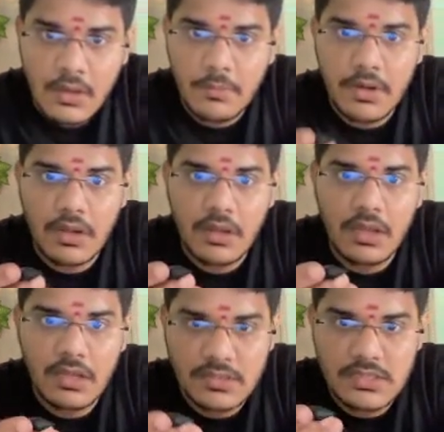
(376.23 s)
But
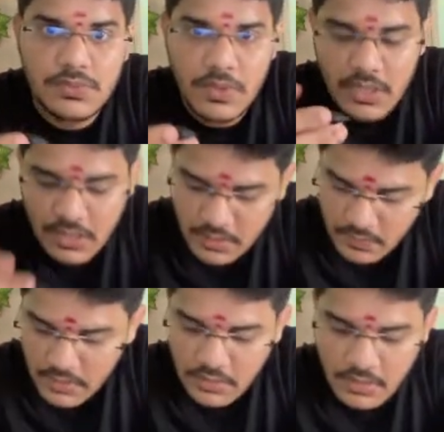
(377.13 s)
here, since we are
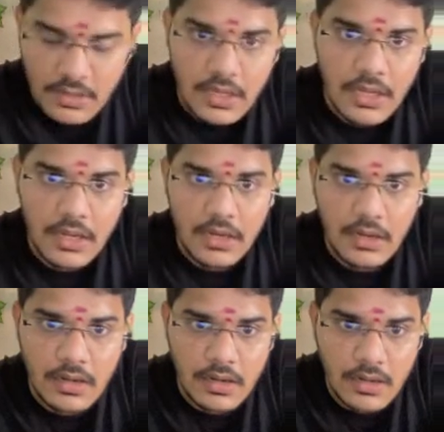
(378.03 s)
deriving, I
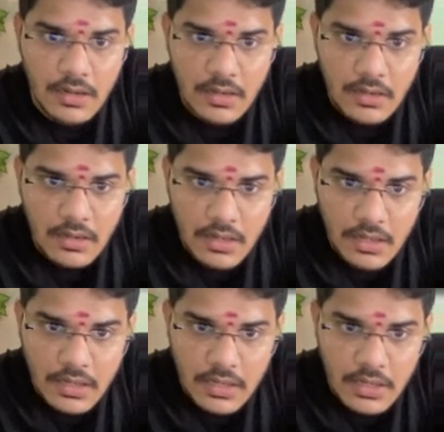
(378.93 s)
will
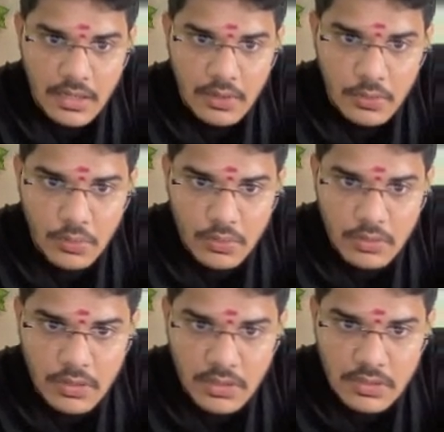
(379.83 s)

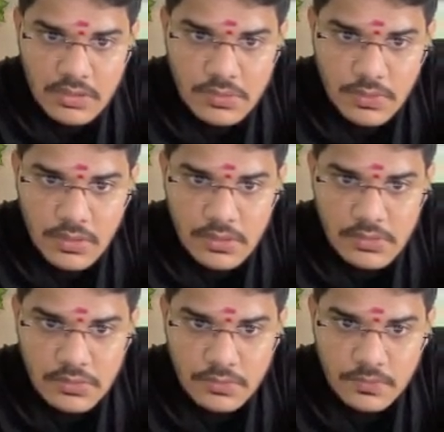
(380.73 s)
include this one
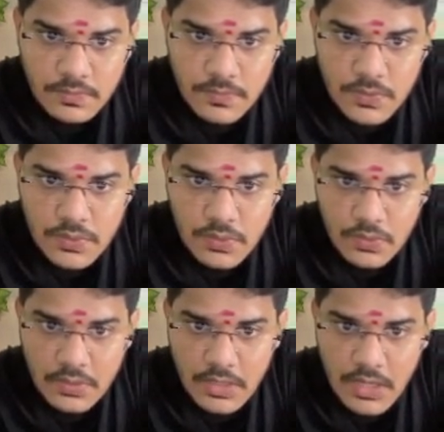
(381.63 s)
also.
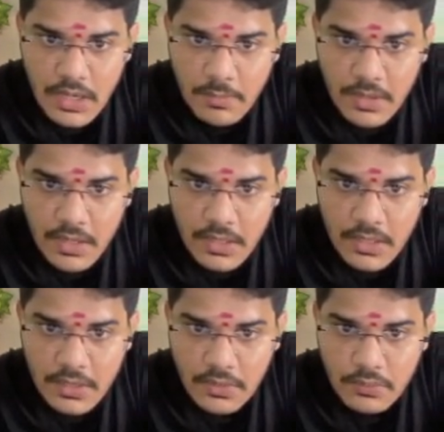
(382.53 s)
So gamma
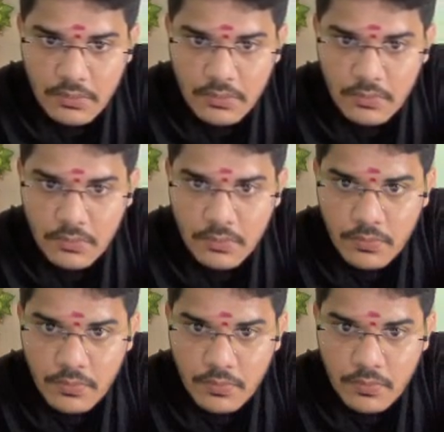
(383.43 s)
D into
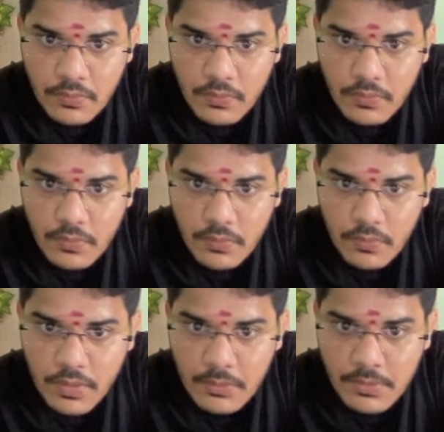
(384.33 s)

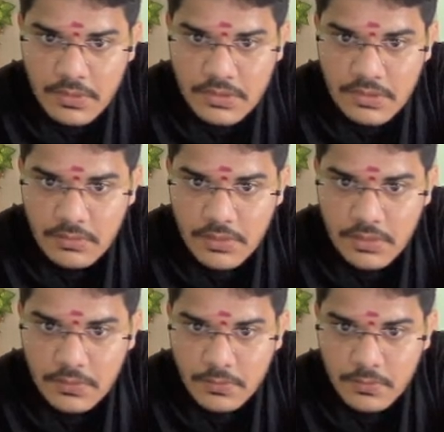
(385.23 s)
1 plus W.